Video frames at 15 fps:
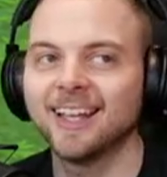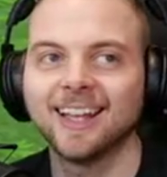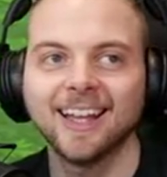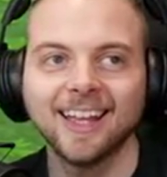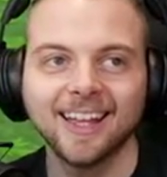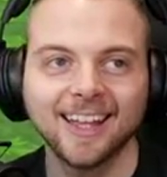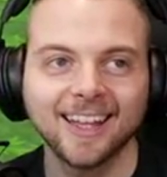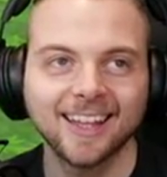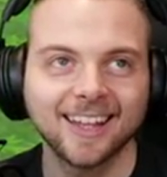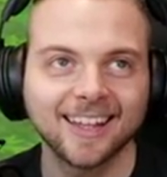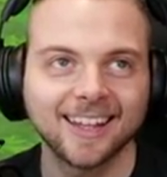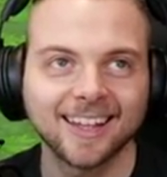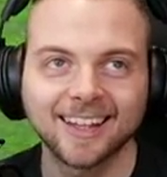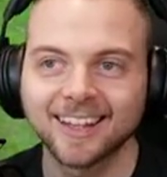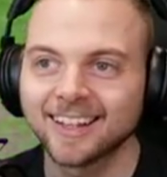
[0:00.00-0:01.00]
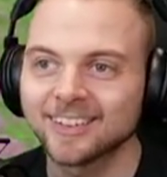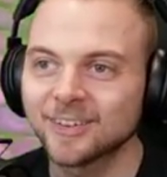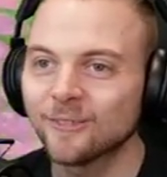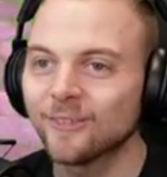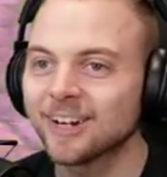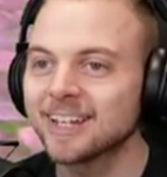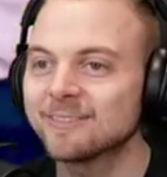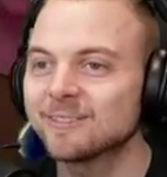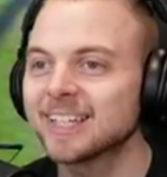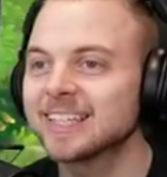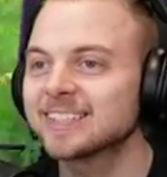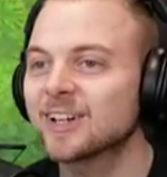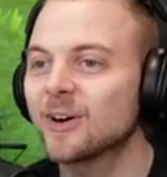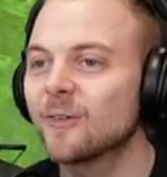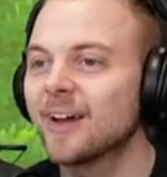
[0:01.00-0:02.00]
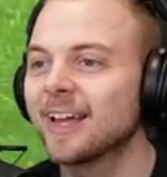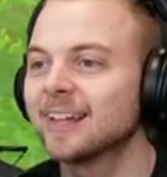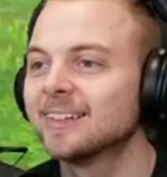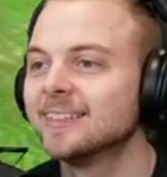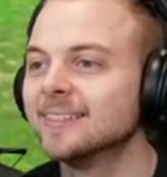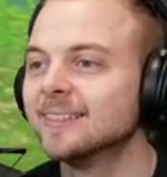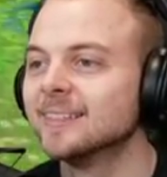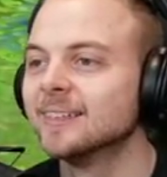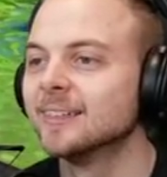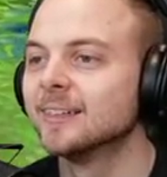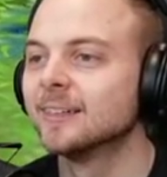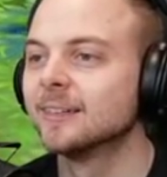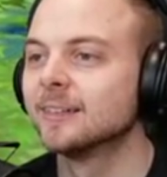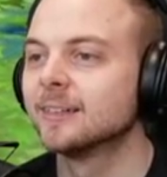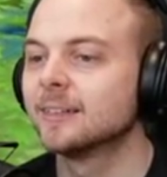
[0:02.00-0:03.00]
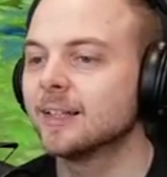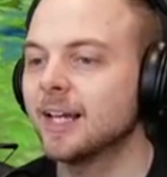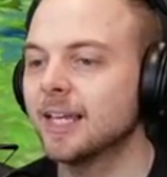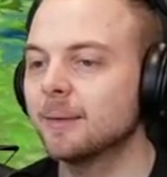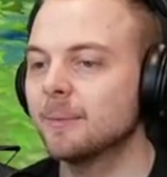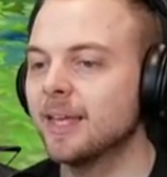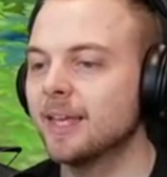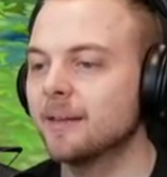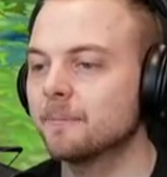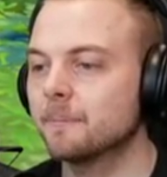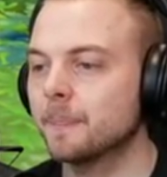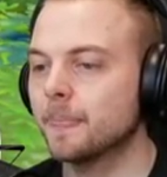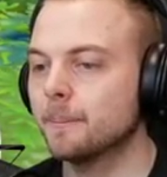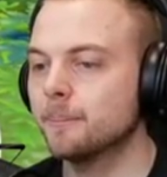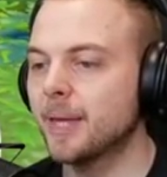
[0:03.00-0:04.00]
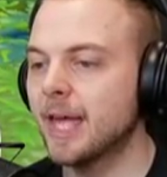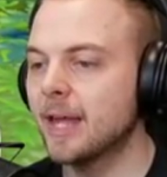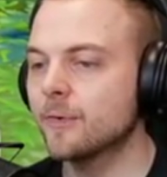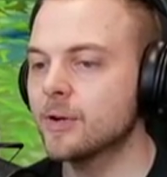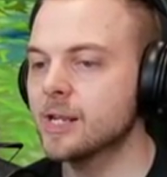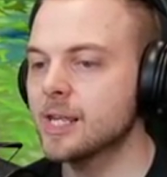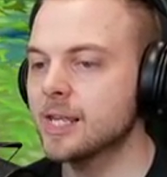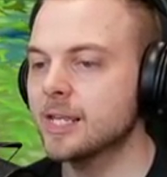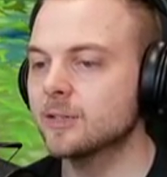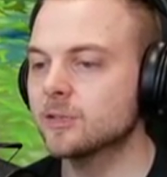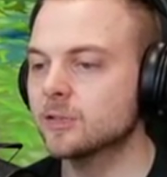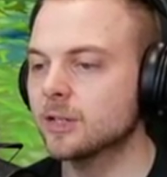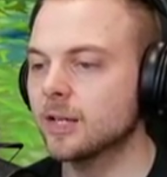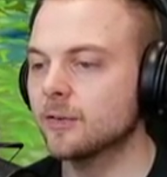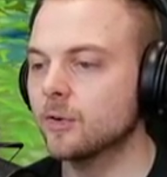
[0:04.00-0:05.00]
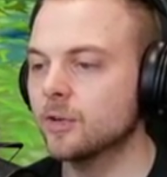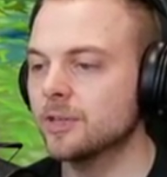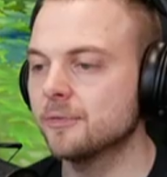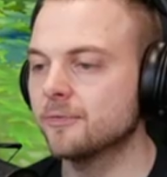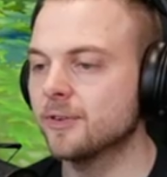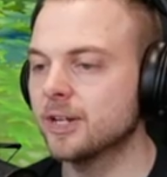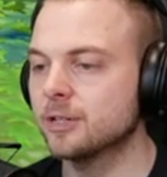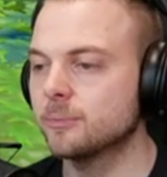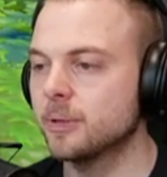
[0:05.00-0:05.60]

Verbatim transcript: I don't want it. Please go away. I am it. Berries. I've got your fresh